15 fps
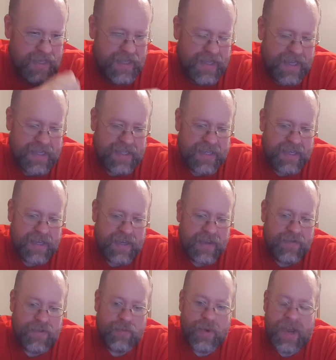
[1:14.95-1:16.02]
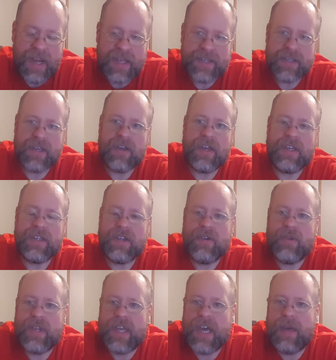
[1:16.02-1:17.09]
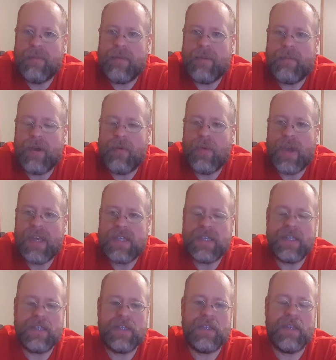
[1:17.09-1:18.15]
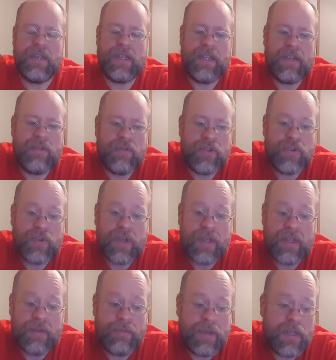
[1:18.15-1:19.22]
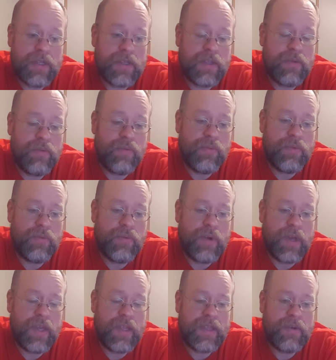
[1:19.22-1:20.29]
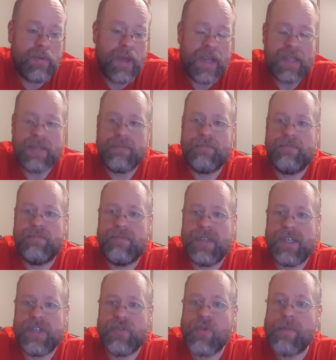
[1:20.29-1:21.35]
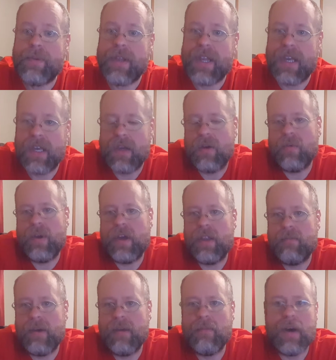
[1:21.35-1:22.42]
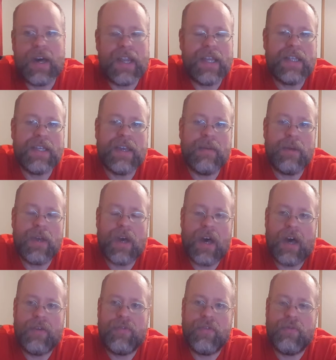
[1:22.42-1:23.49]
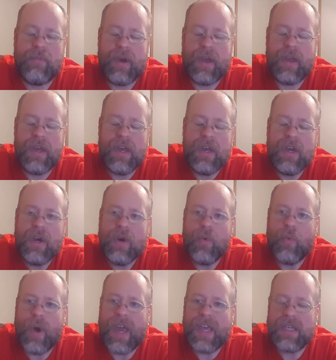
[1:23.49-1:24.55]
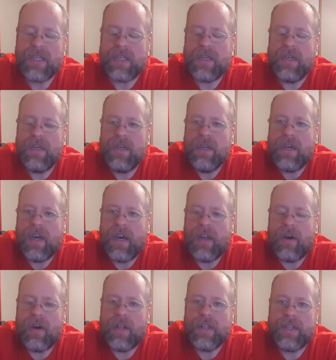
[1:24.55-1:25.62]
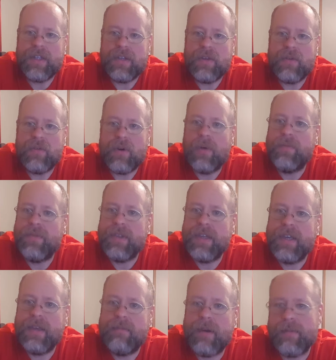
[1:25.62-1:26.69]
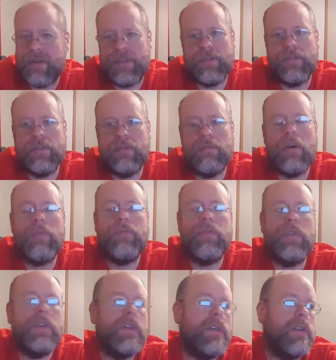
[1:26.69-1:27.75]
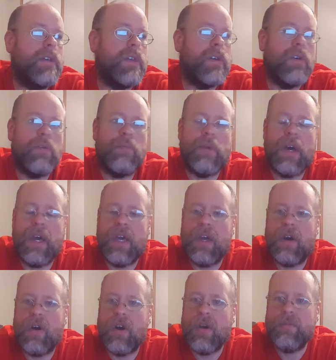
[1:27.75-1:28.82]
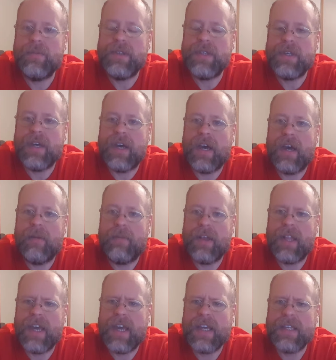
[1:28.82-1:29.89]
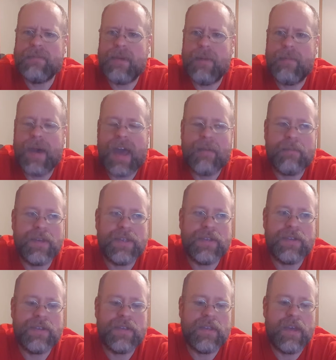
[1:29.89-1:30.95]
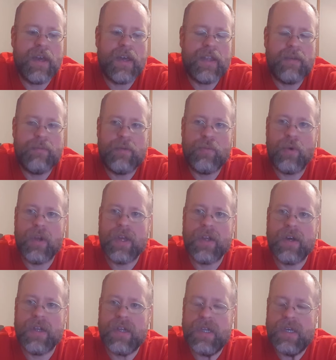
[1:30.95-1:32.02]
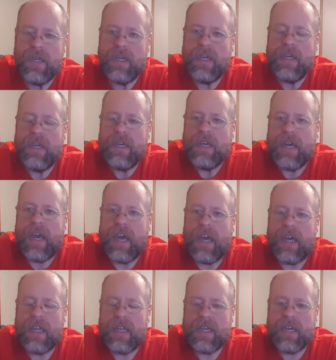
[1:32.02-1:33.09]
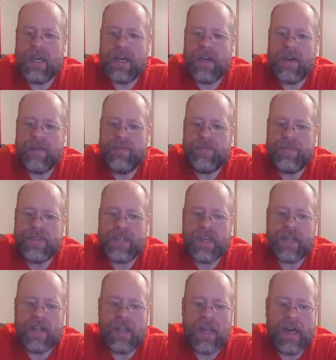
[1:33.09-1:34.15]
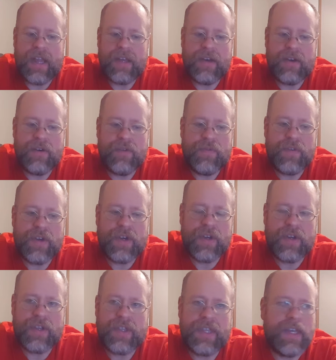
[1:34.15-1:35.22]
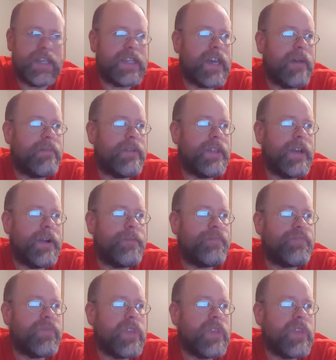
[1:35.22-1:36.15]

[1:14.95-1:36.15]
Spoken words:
if the weight isn't going down, but my waist is continuing to shrink, that means the weight is distributing around my body. It's coming off of my waist and onto, hopefully, my muscles. Hopefully, you know, my arms, my legs, my back muscles that I've been working on, and seeing a lot of good things happen there.